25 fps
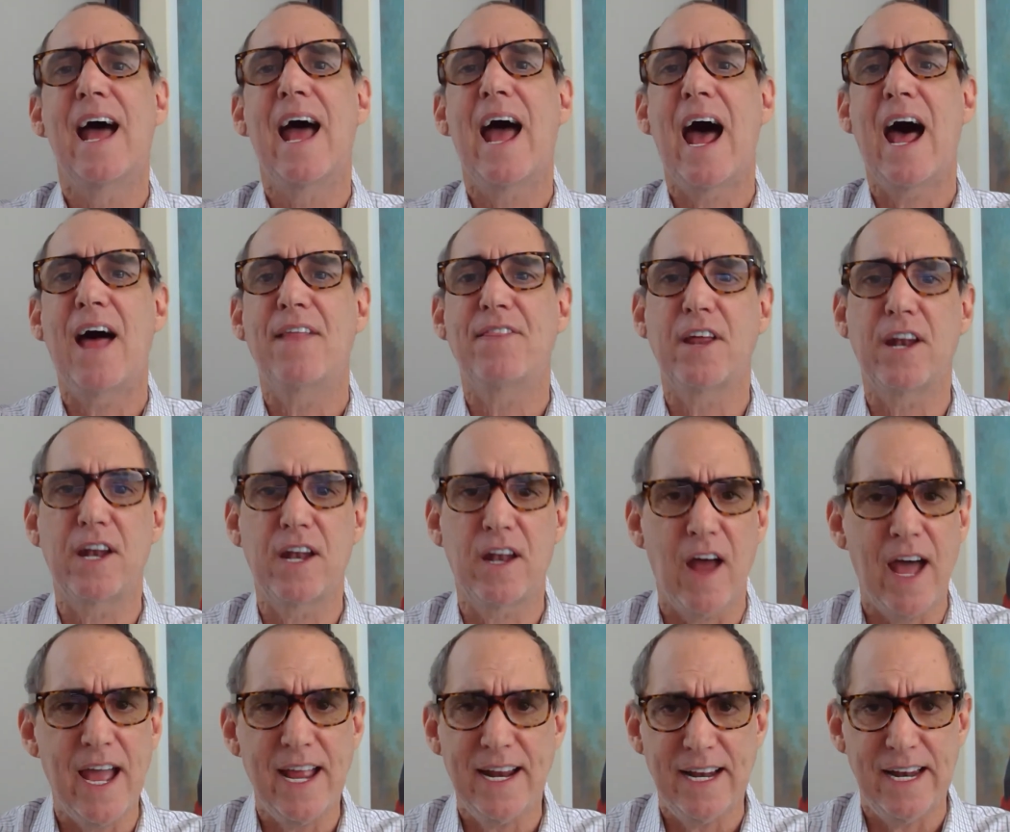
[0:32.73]
and the
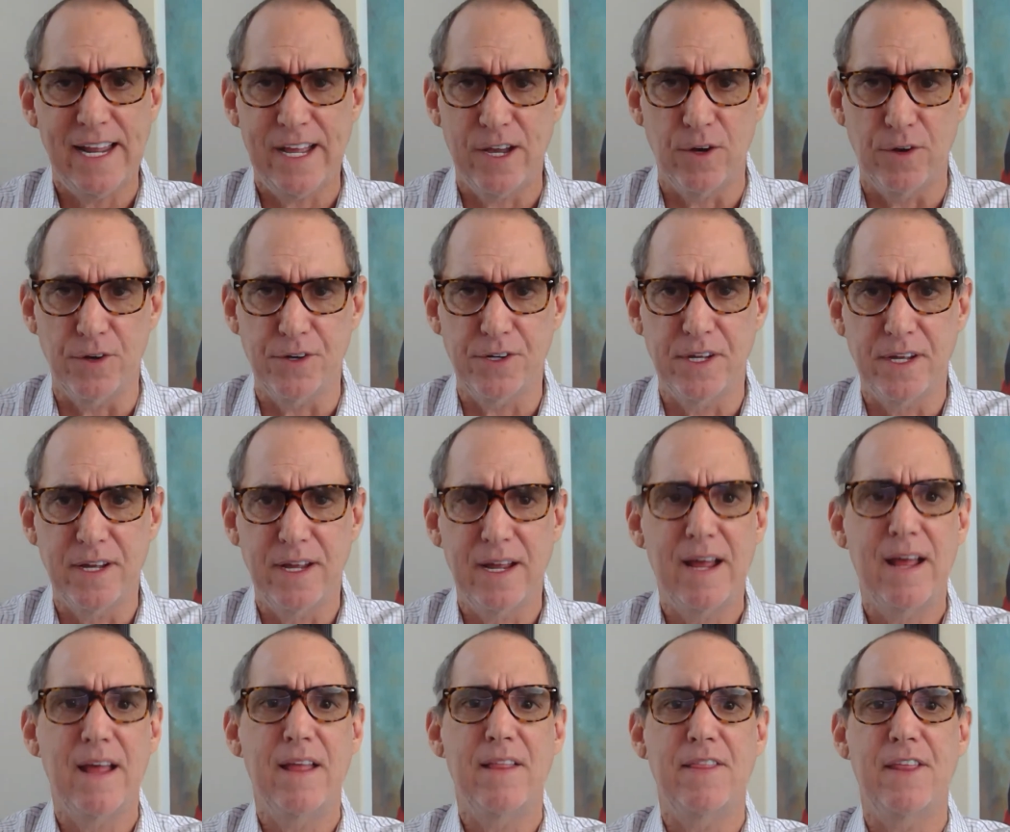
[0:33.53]
likelihood
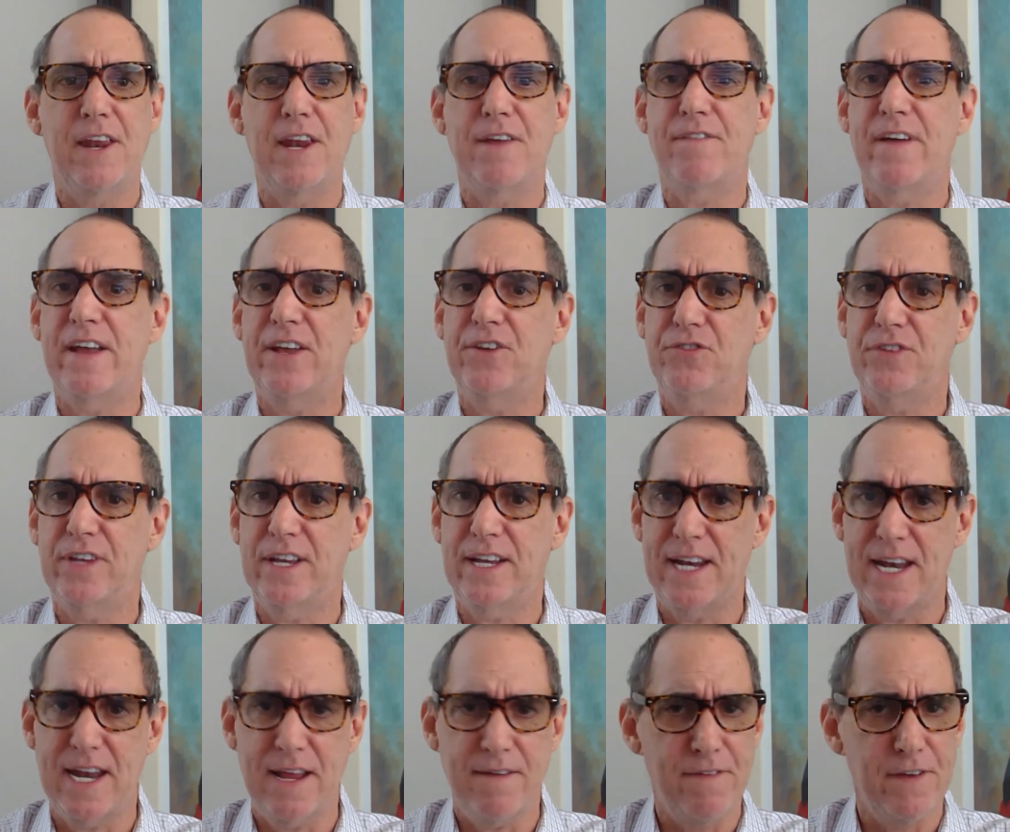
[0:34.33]
that if a
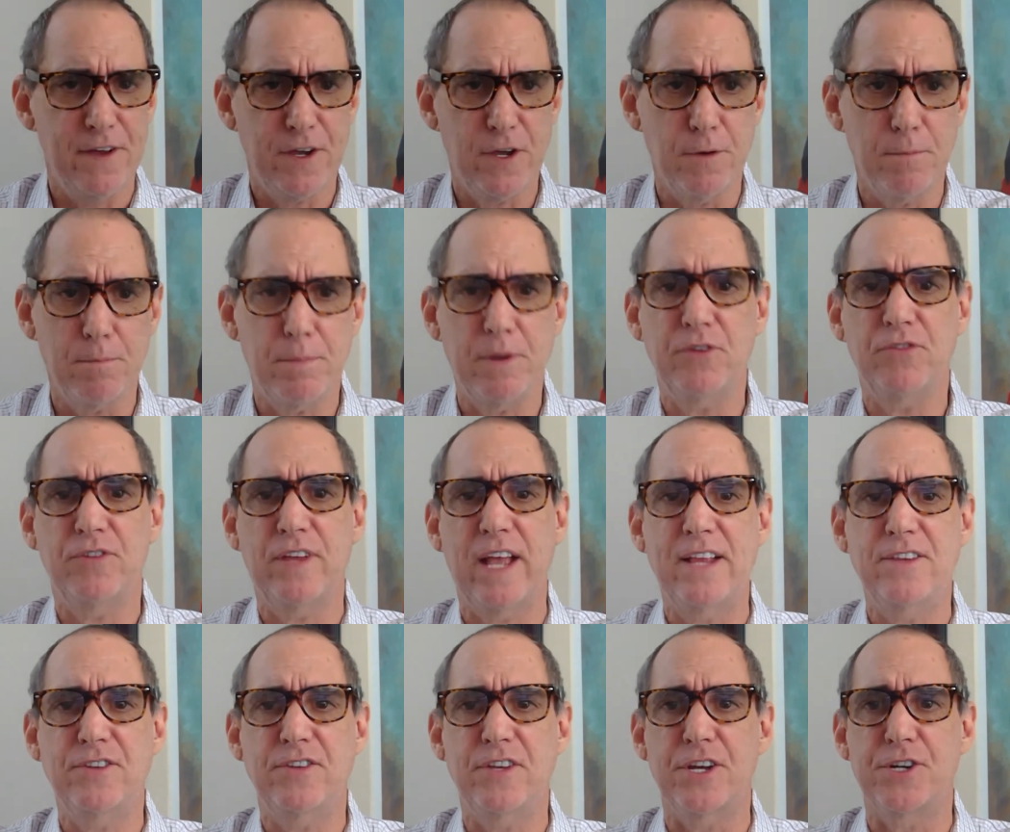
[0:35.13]
significant
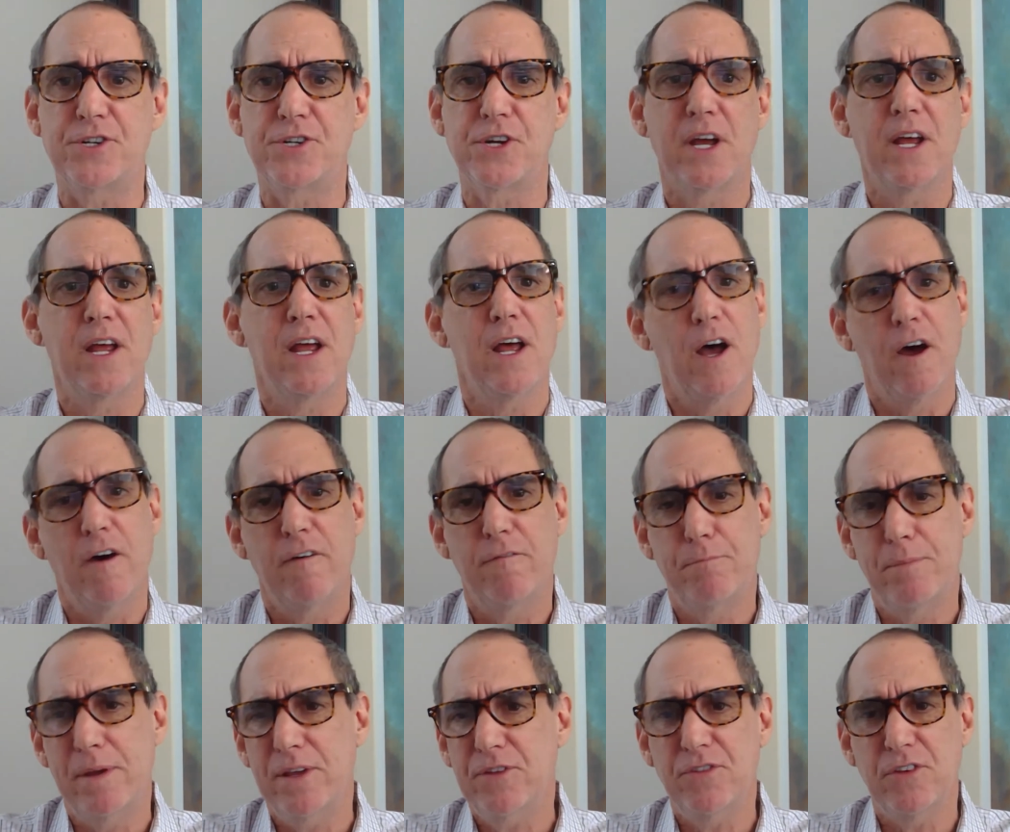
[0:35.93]
percentage
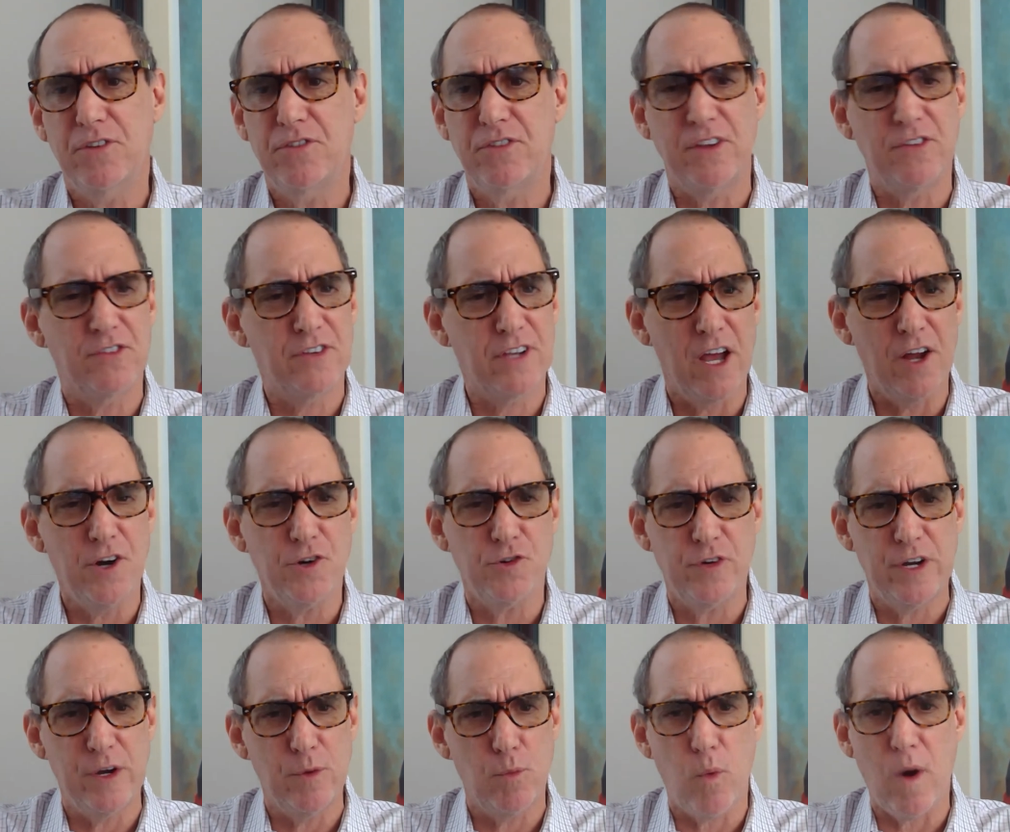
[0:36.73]
of businesses
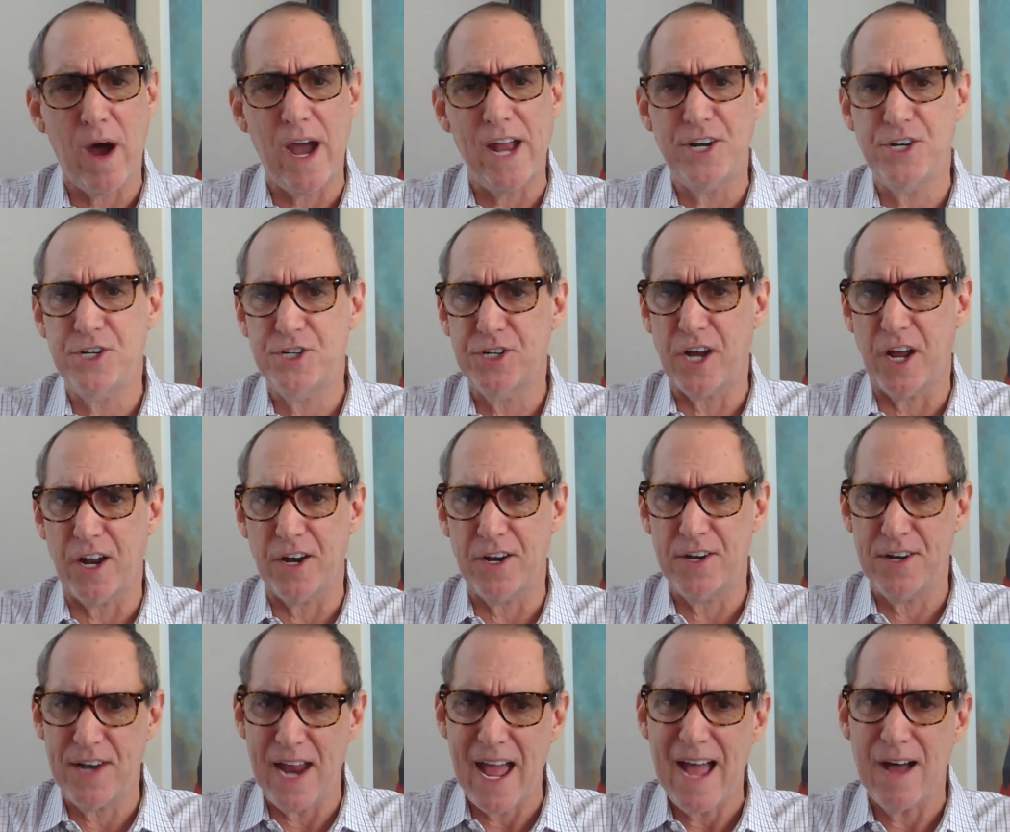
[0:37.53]
countrywide
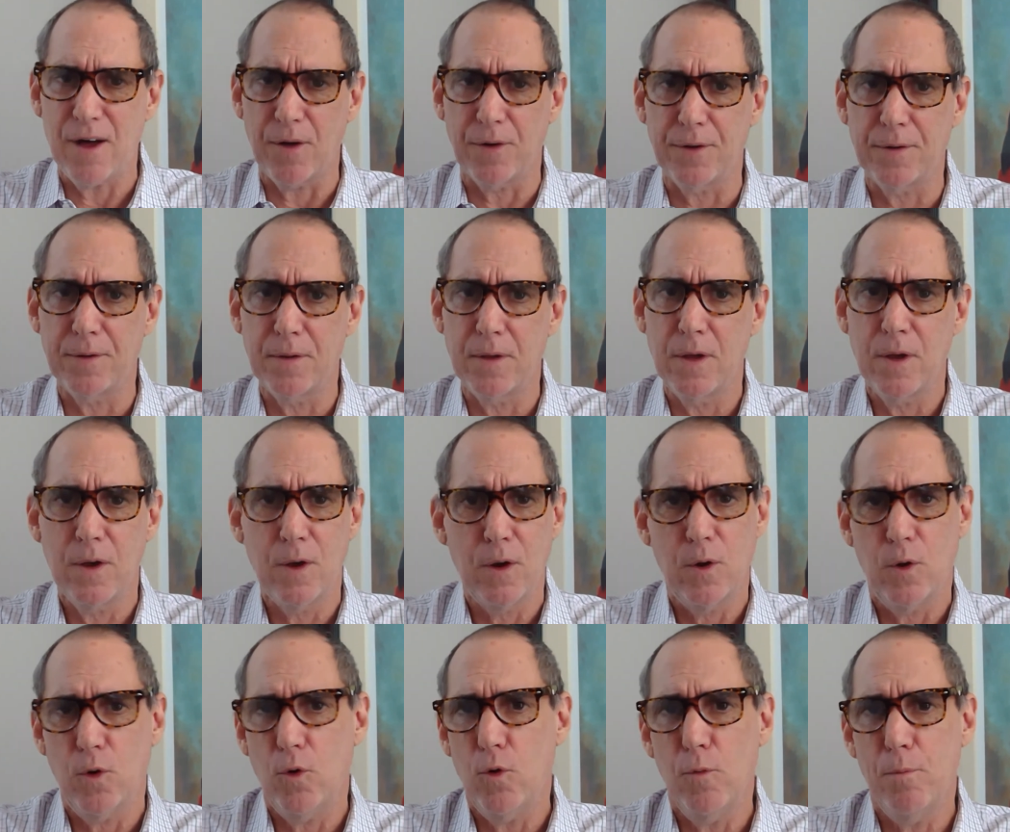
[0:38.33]
shut down,
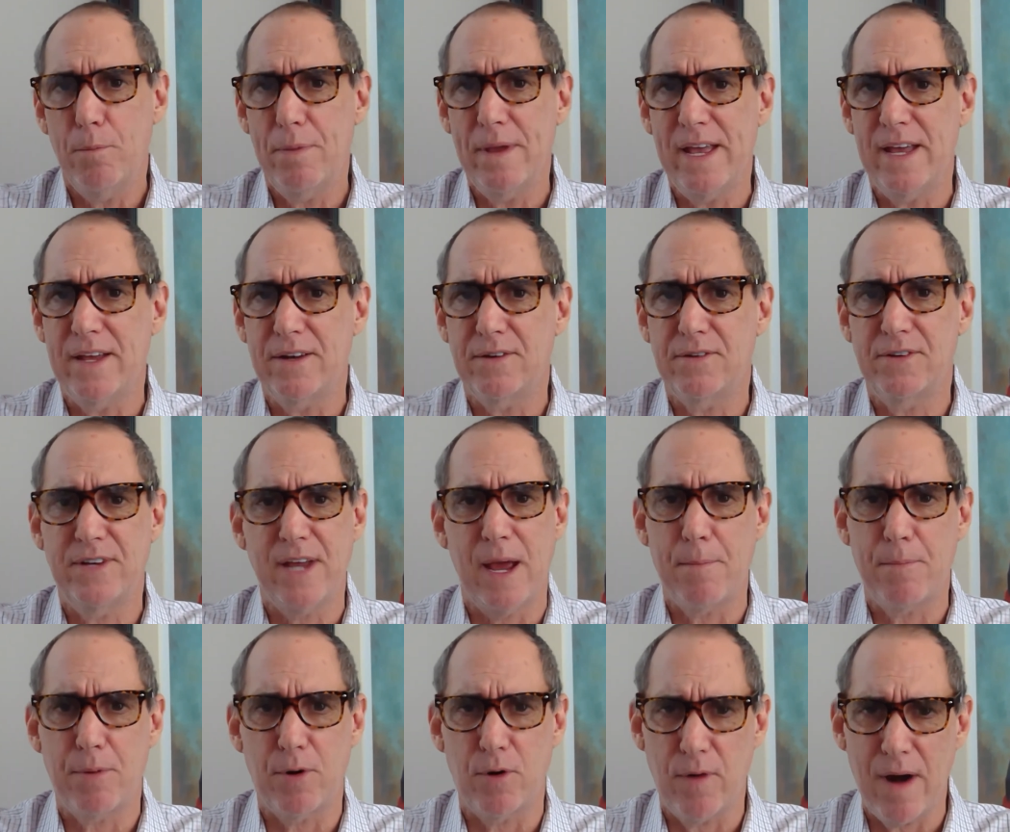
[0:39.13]
albeit
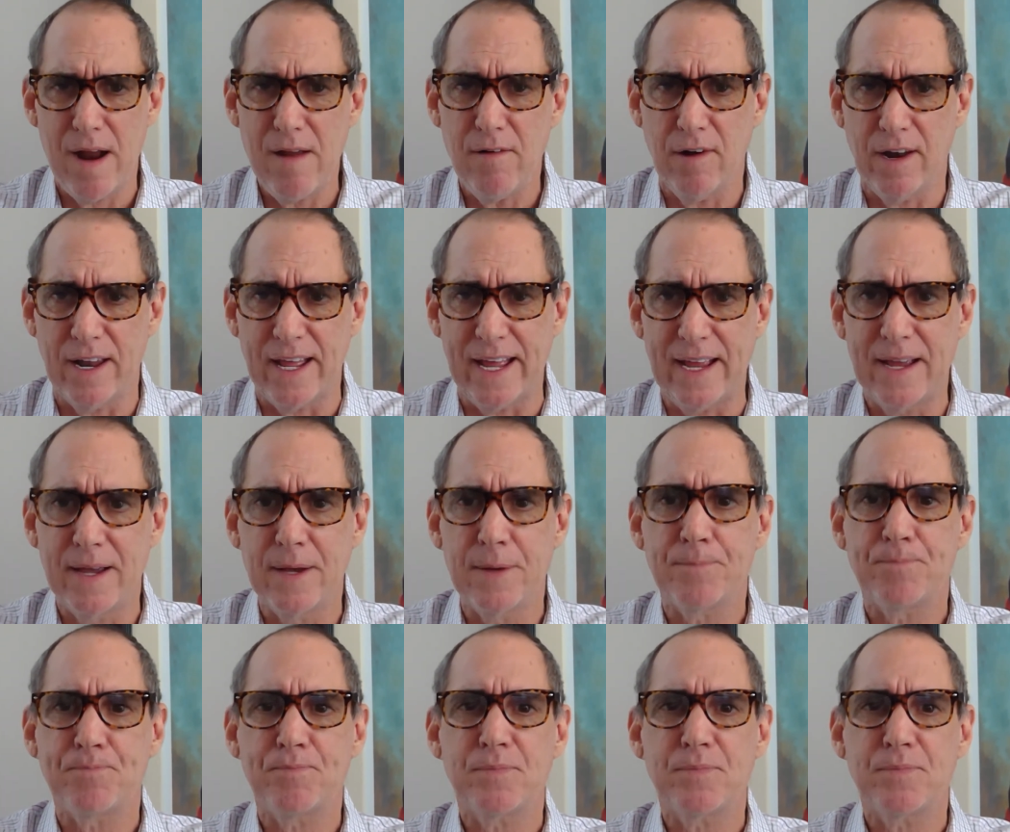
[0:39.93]
temporarily,